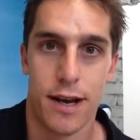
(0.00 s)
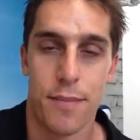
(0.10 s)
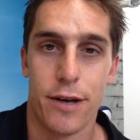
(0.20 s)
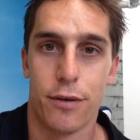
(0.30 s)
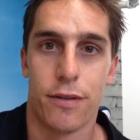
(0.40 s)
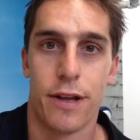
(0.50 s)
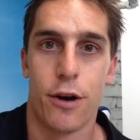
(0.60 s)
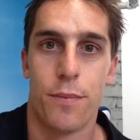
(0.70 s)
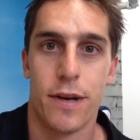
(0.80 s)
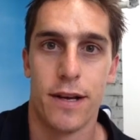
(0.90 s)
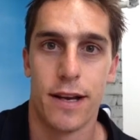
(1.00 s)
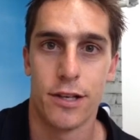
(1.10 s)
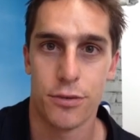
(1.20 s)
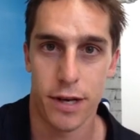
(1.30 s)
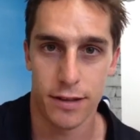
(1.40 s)
manual therapy
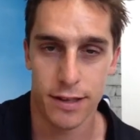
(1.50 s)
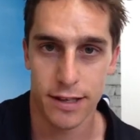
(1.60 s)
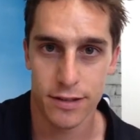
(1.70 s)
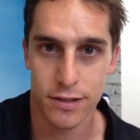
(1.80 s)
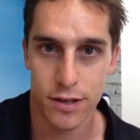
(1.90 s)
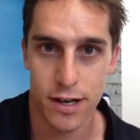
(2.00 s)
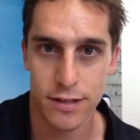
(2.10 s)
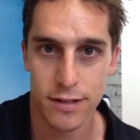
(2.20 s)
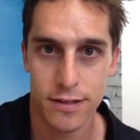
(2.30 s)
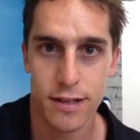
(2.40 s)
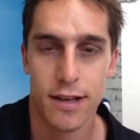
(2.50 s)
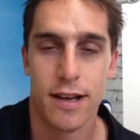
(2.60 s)
and strengthening exercises,